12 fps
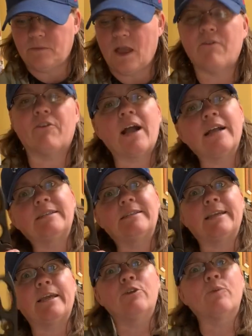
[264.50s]
I forgot to
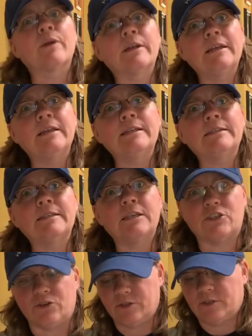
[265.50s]
say you were going to need
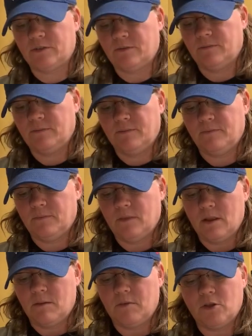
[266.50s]
scissors,
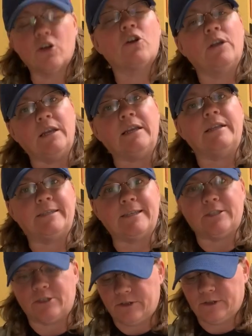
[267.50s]
but you're going to need
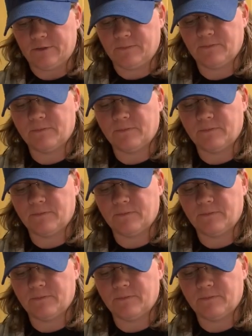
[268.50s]
scissors.